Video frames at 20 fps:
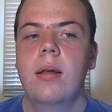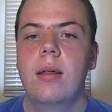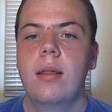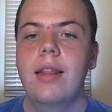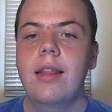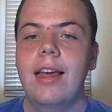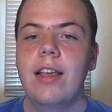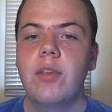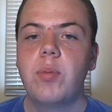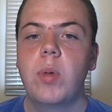The
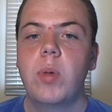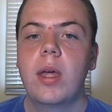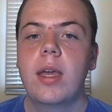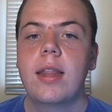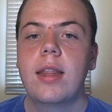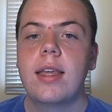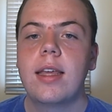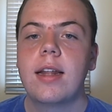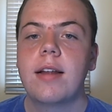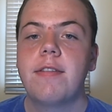last play
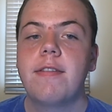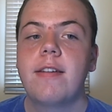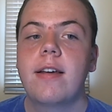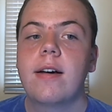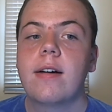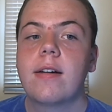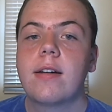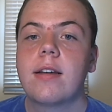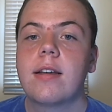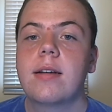in the
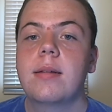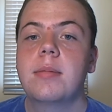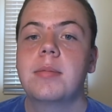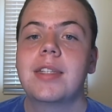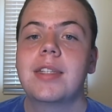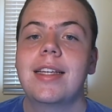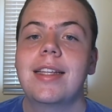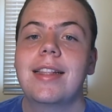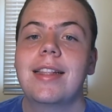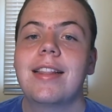NFL comes
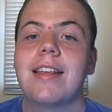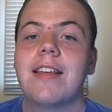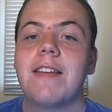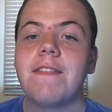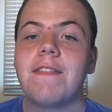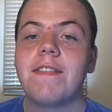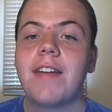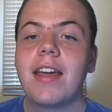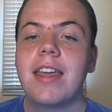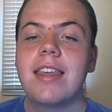in the
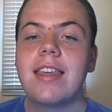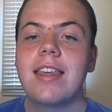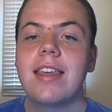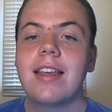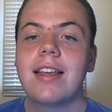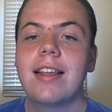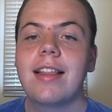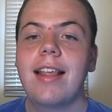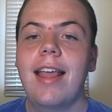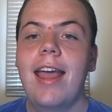
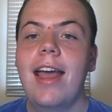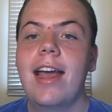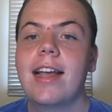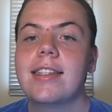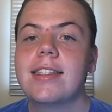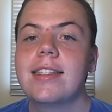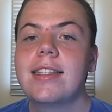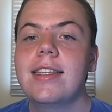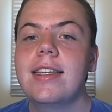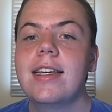Vikings at
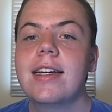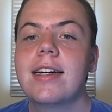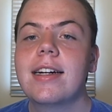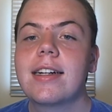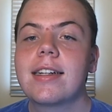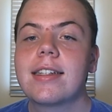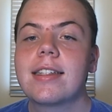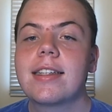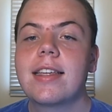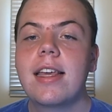
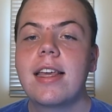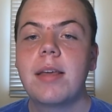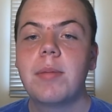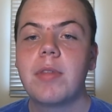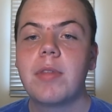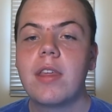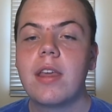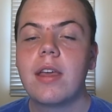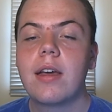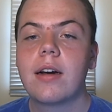Seahawks game.
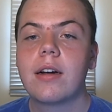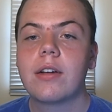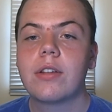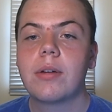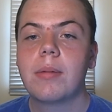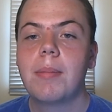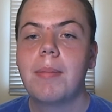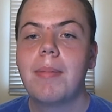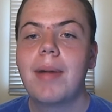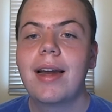Seahawks
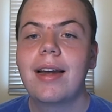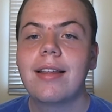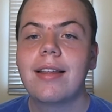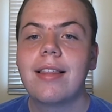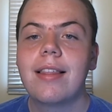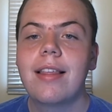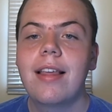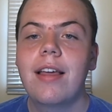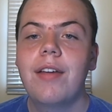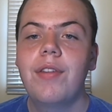are minus
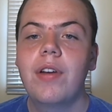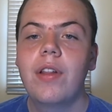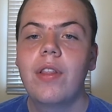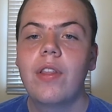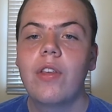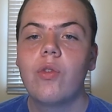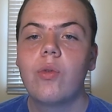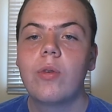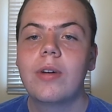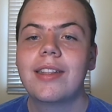7 in
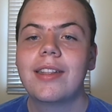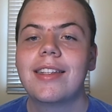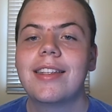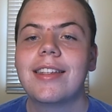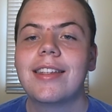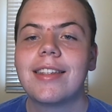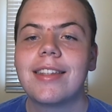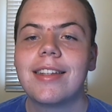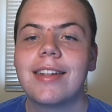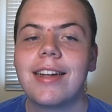this one. This
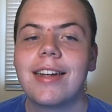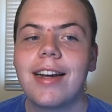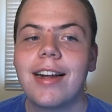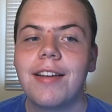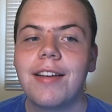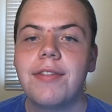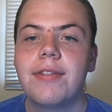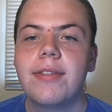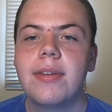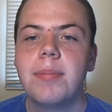is Sunday
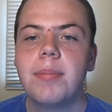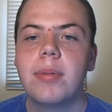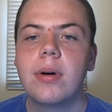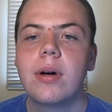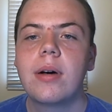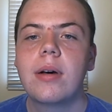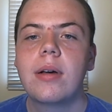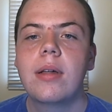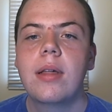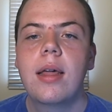Night
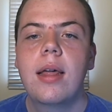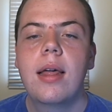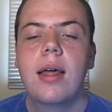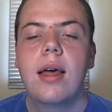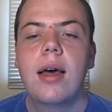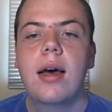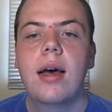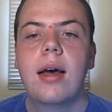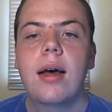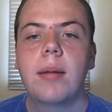Football,
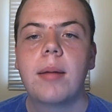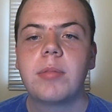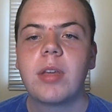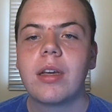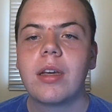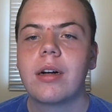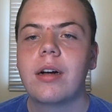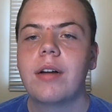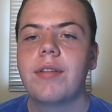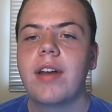
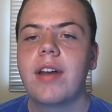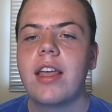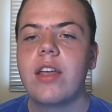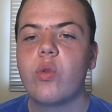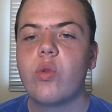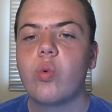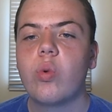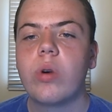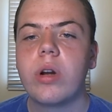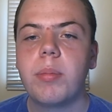kicking off at
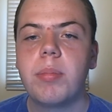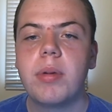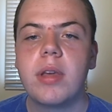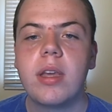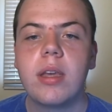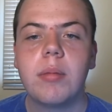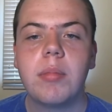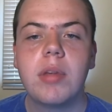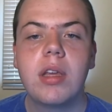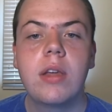8:20
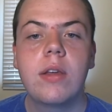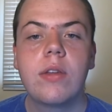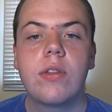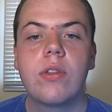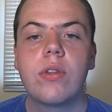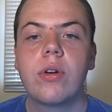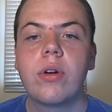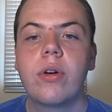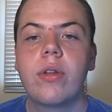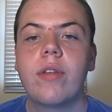p.m.
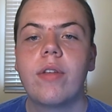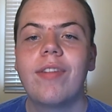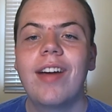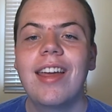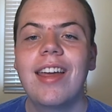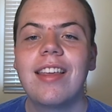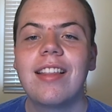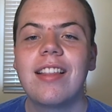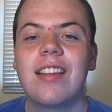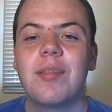Eastern. The
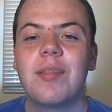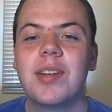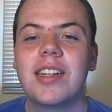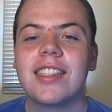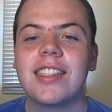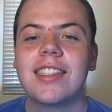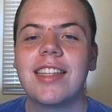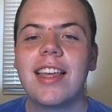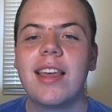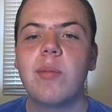Vikings come into
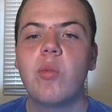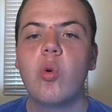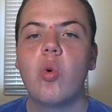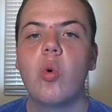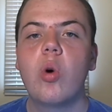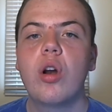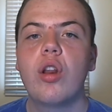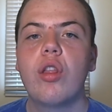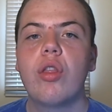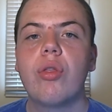this game
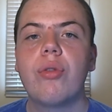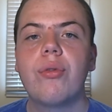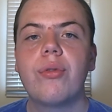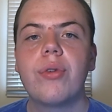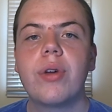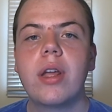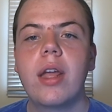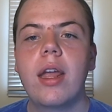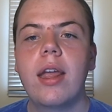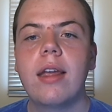
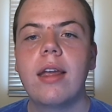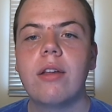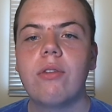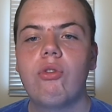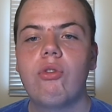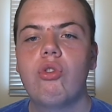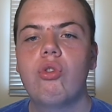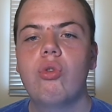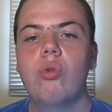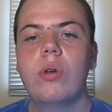1-3 and
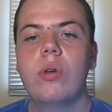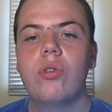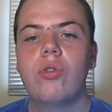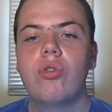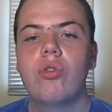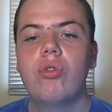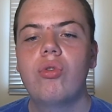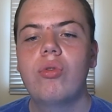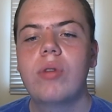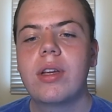
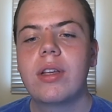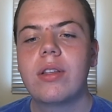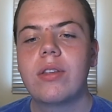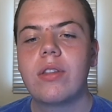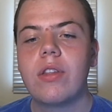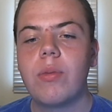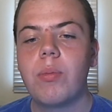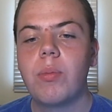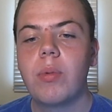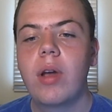2-2 against
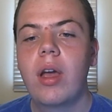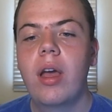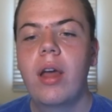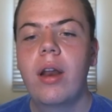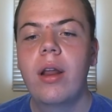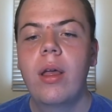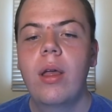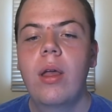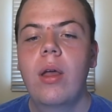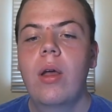the
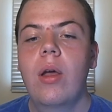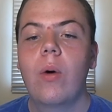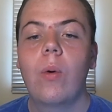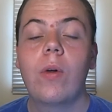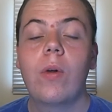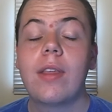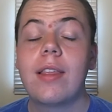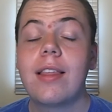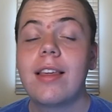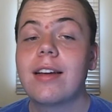spread.
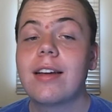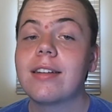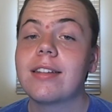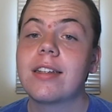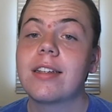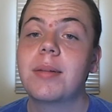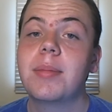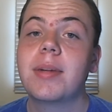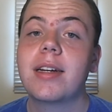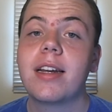Well, the Seahawks
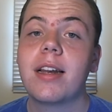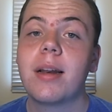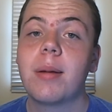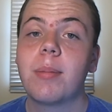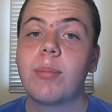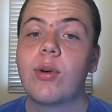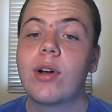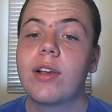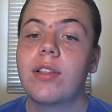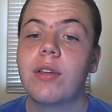come in an
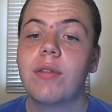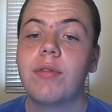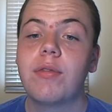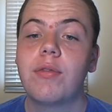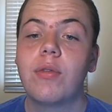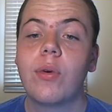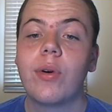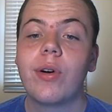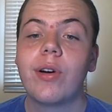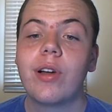impressive
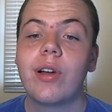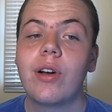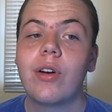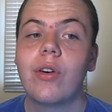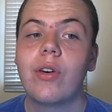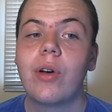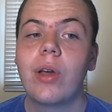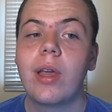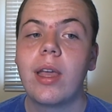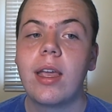
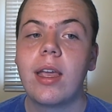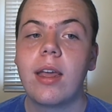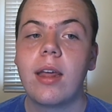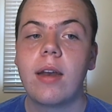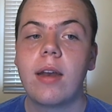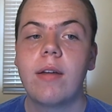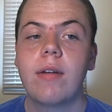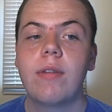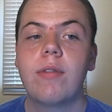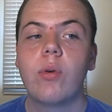4-0
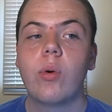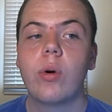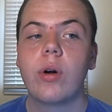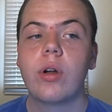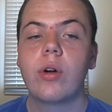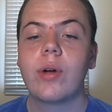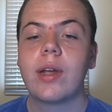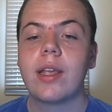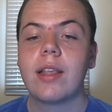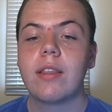and
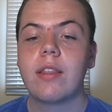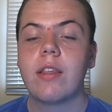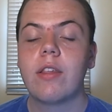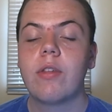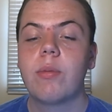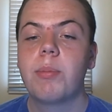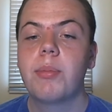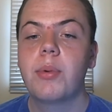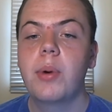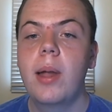4-0 against the
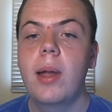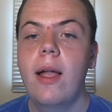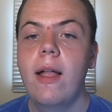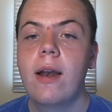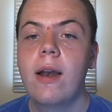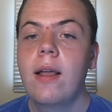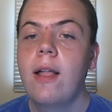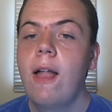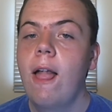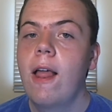
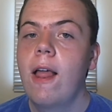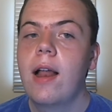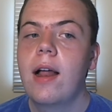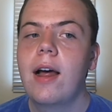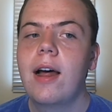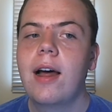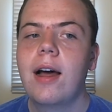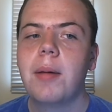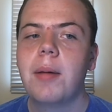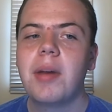spread.
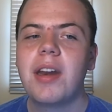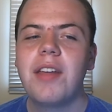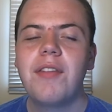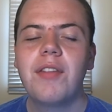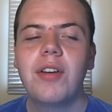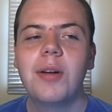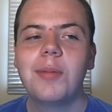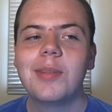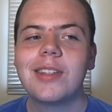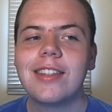And even
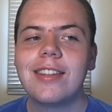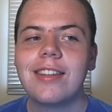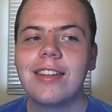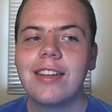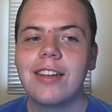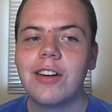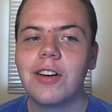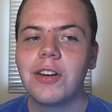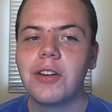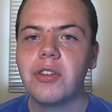though I'm a
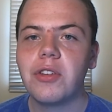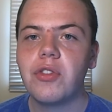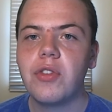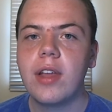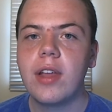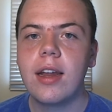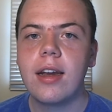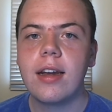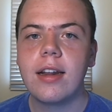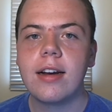Cardinals
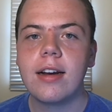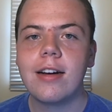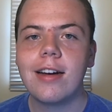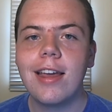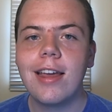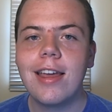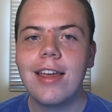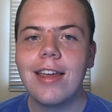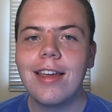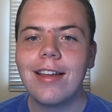fan, you know, I
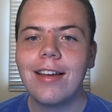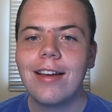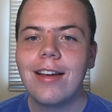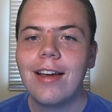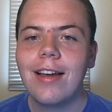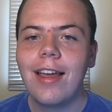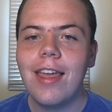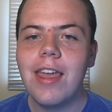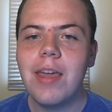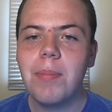hate
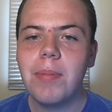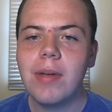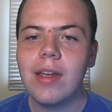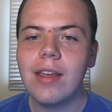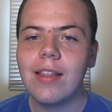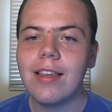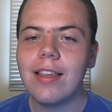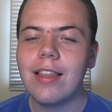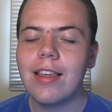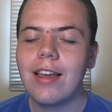
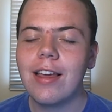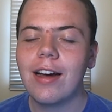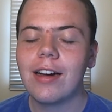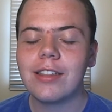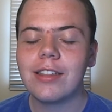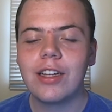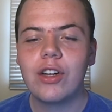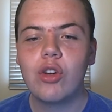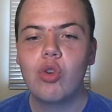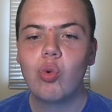picking the
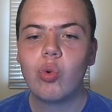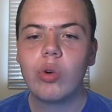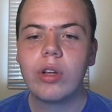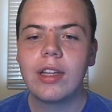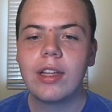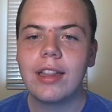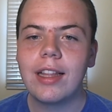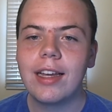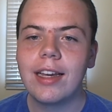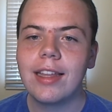Seahawks. I do
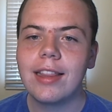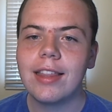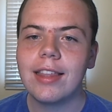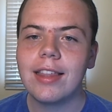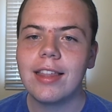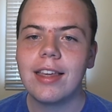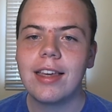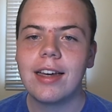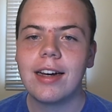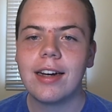really like the
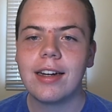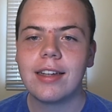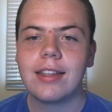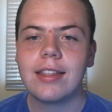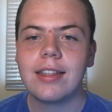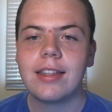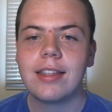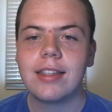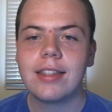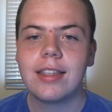Seahawks
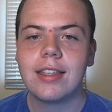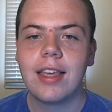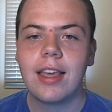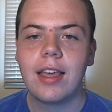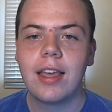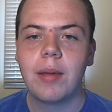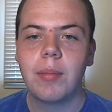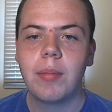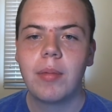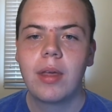in this
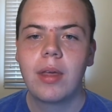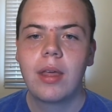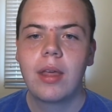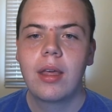game.